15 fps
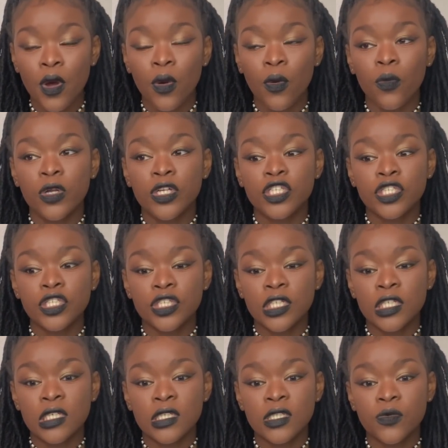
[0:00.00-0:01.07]
which
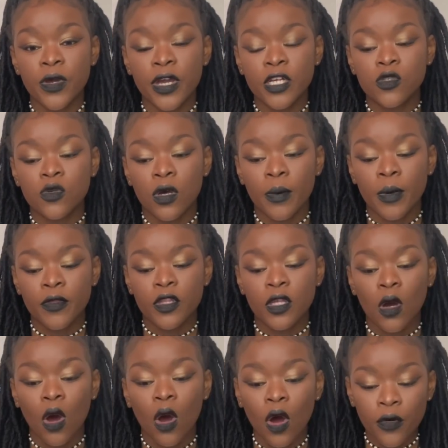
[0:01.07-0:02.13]
is where I talk about the
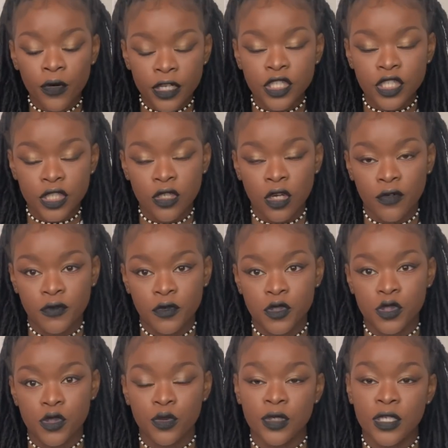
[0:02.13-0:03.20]
origin of the
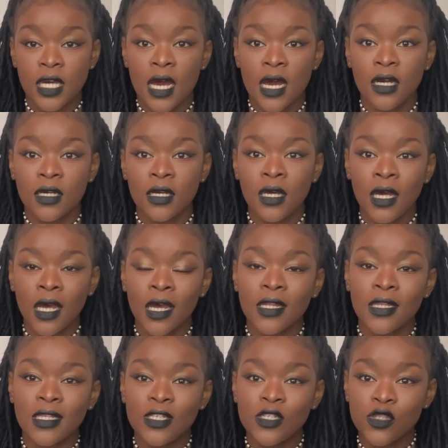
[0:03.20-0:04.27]
zodiac.
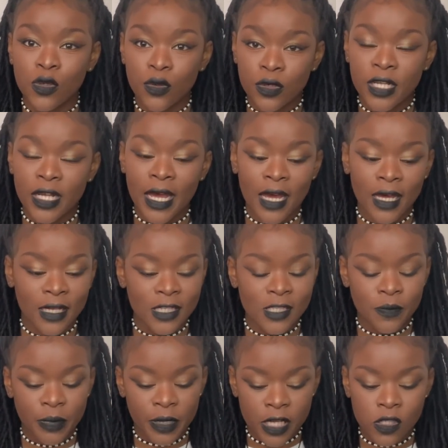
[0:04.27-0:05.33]
And the zodiac is
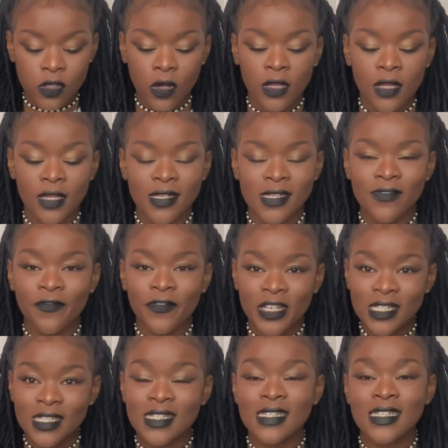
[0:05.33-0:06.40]
based on the
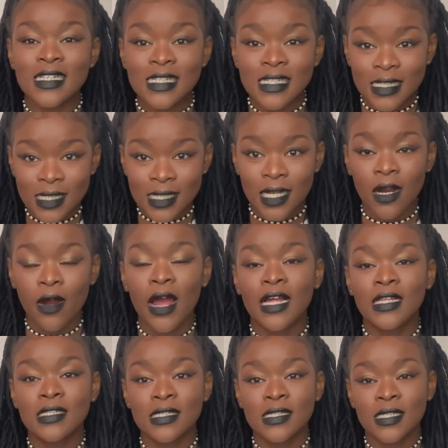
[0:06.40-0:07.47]
fixed seasons that our
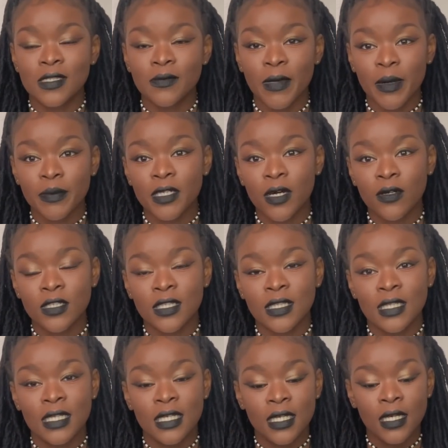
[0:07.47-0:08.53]
ancestors mapped out in
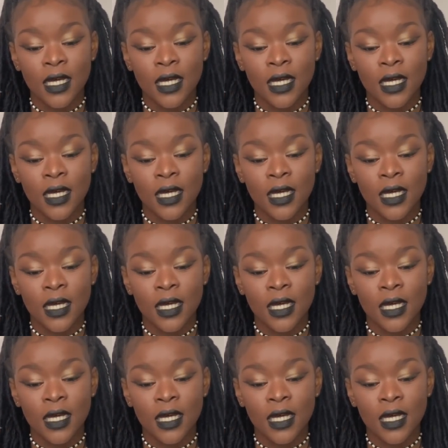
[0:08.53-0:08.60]
the